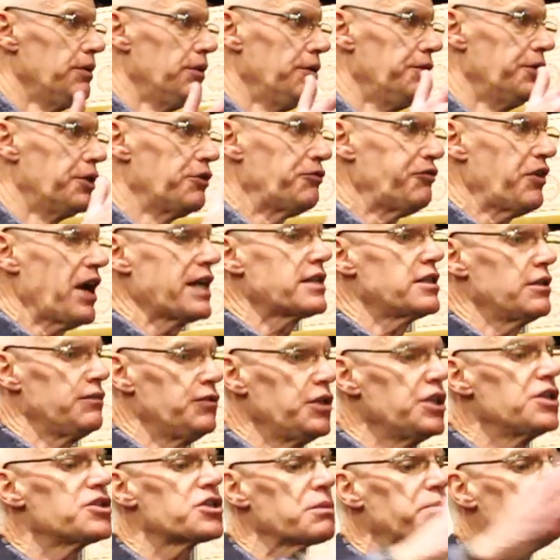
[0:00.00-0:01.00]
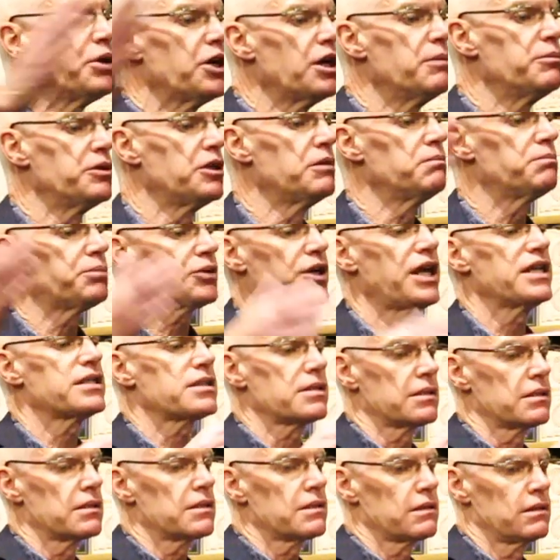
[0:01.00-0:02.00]
that effectively is a permanent
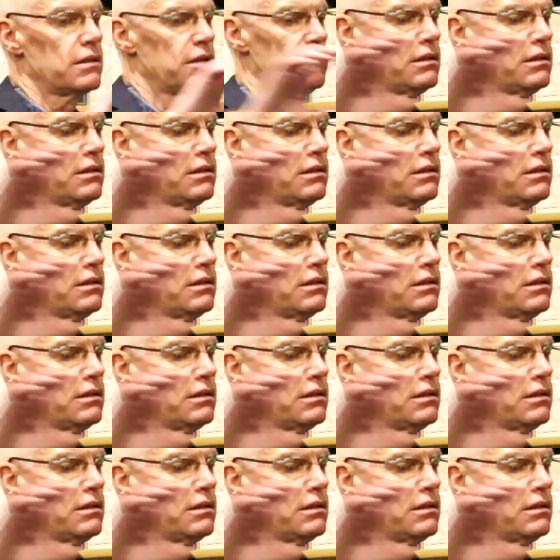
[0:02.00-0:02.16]
present